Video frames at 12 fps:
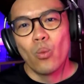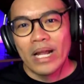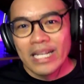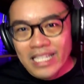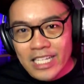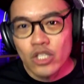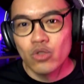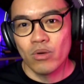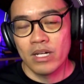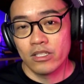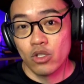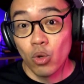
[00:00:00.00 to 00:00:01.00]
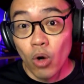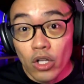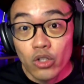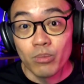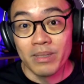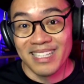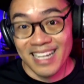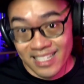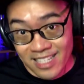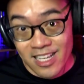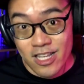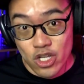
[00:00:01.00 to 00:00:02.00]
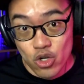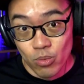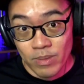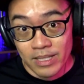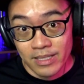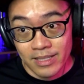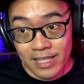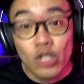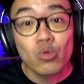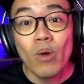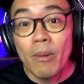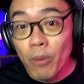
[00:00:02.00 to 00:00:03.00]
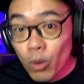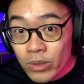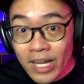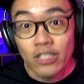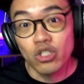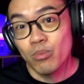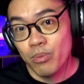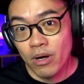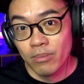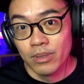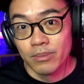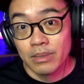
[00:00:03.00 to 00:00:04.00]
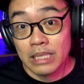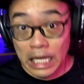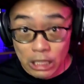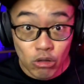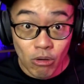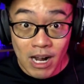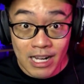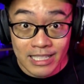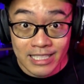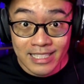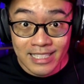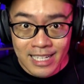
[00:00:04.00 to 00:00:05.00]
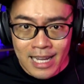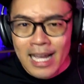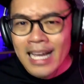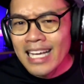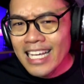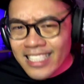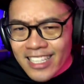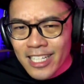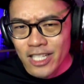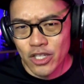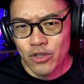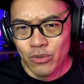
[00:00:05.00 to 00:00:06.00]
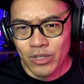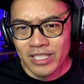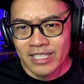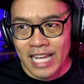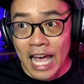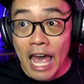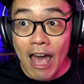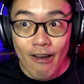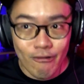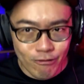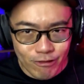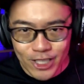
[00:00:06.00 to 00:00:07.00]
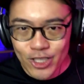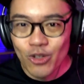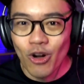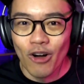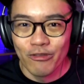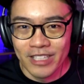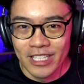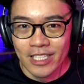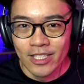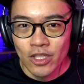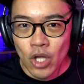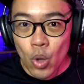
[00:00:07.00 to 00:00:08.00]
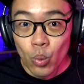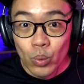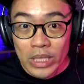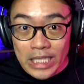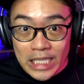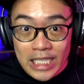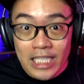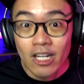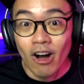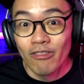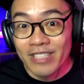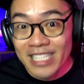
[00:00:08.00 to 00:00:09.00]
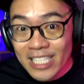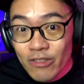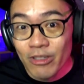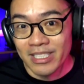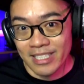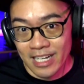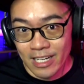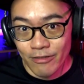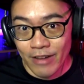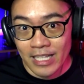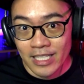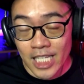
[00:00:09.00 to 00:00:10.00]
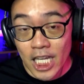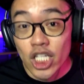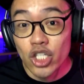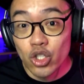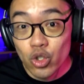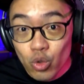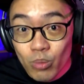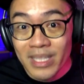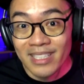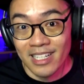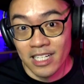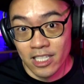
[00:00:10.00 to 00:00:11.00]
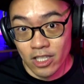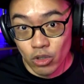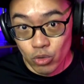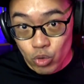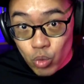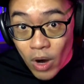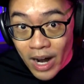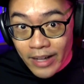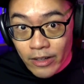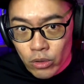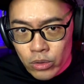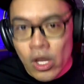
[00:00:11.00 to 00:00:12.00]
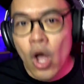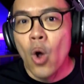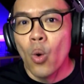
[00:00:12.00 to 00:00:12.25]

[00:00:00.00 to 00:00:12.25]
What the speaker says: When these drugs go on to be tested in humans, that's where potential problems can arise. Isn't it curious that every so often we hear of serious side effects in human clinical trials